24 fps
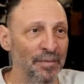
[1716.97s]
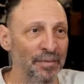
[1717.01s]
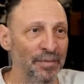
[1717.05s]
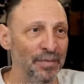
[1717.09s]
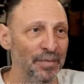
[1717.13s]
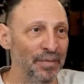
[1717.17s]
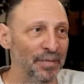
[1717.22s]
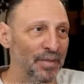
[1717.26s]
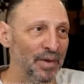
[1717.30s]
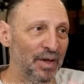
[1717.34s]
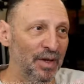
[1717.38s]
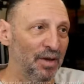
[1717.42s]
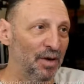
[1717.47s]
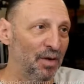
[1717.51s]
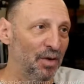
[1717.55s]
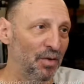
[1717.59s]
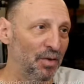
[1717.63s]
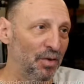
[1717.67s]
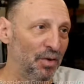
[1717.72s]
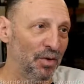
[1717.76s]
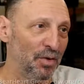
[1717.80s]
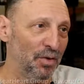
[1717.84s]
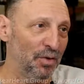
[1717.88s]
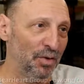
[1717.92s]

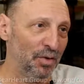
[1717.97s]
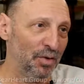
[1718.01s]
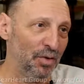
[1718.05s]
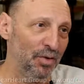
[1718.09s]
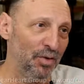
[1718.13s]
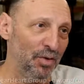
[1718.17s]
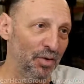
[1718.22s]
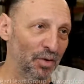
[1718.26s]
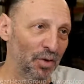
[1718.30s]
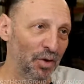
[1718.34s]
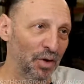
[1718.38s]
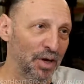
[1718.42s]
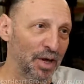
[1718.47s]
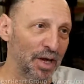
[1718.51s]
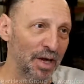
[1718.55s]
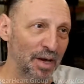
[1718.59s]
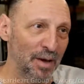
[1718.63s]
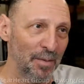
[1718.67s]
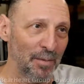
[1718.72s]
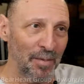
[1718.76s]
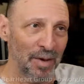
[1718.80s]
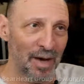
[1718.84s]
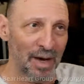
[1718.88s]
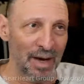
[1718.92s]
You're looking at
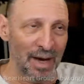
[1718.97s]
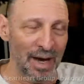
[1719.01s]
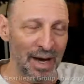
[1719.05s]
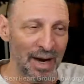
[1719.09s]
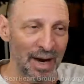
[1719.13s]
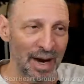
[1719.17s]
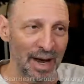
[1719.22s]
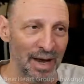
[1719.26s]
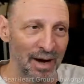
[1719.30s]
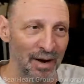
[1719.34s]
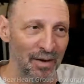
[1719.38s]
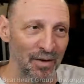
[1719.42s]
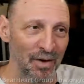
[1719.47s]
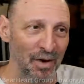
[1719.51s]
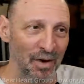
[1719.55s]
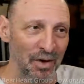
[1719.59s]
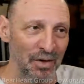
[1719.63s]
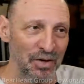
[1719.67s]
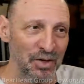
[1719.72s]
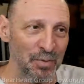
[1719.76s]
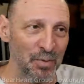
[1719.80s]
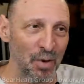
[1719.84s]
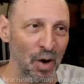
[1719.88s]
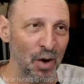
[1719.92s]
a
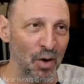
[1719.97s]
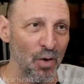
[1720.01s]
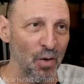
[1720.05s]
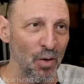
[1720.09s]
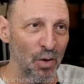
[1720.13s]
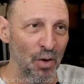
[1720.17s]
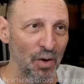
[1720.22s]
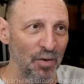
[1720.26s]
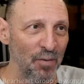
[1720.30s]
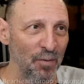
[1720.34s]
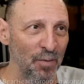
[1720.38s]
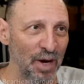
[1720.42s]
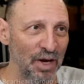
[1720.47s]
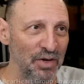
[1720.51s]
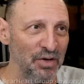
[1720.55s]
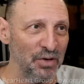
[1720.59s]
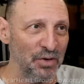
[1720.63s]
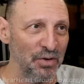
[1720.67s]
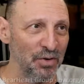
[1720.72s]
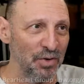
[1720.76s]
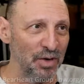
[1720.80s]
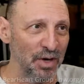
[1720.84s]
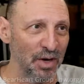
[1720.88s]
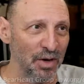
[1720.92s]
small corner of my
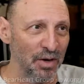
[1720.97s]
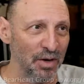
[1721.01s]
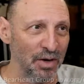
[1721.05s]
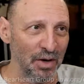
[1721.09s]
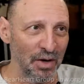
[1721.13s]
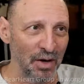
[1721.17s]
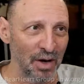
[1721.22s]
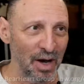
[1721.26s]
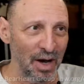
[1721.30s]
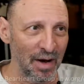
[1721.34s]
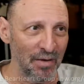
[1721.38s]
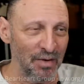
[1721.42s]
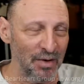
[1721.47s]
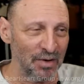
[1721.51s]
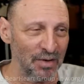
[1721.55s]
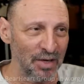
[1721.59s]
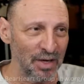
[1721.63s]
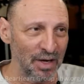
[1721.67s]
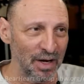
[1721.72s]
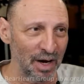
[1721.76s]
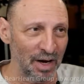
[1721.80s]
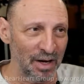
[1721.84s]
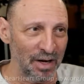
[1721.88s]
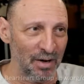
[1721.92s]
studio here. Obviously,
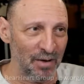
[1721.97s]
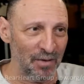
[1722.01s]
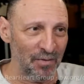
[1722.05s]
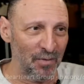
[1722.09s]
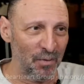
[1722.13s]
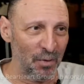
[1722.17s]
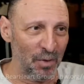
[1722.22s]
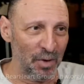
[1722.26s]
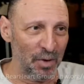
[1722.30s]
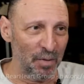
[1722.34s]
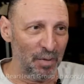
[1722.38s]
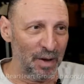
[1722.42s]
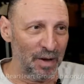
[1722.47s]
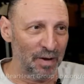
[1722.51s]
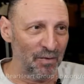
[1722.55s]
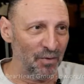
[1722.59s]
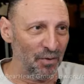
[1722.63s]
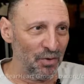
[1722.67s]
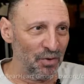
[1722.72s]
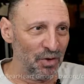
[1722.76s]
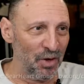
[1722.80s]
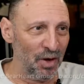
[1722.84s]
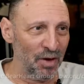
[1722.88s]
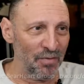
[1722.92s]
I can afford to pay for
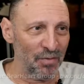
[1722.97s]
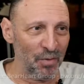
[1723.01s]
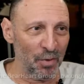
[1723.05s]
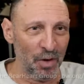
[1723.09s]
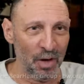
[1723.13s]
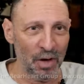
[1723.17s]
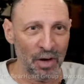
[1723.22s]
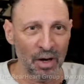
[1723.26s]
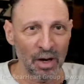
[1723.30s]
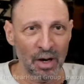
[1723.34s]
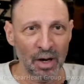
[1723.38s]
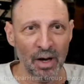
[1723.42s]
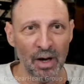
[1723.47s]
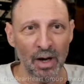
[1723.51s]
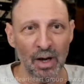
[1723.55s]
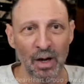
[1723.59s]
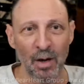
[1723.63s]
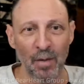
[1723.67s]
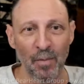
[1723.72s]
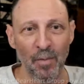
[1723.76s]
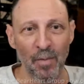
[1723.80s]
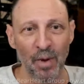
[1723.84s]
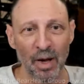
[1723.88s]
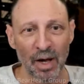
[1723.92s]
software,
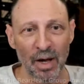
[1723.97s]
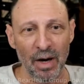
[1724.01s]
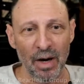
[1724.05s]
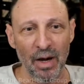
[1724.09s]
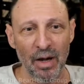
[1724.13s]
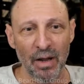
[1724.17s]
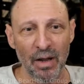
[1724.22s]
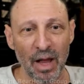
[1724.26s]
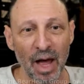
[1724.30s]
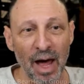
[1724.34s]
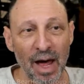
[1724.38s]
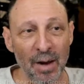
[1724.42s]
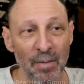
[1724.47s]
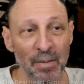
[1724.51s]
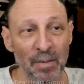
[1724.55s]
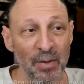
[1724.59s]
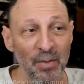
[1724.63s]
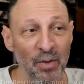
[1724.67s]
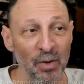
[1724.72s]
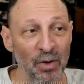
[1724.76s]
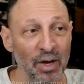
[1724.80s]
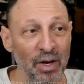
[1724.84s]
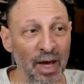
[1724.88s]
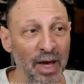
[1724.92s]
but a lot of people
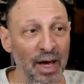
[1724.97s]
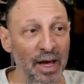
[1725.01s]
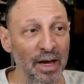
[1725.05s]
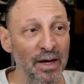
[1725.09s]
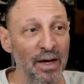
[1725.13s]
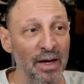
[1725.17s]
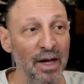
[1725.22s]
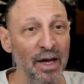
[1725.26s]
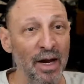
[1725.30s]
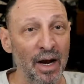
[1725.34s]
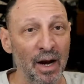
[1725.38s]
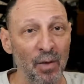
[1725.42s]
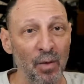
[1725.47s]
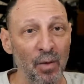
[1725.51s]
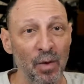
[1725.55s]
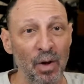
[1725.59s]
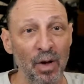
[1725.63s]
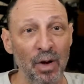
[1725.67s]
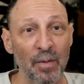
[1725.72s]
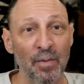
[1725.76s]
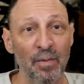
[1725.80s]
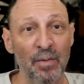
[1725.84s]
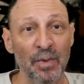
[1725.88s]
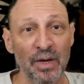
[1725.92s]
can't, and I want to
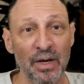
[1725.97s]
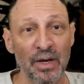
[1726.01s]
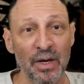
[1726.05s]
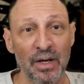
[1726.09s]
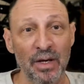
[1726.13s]
be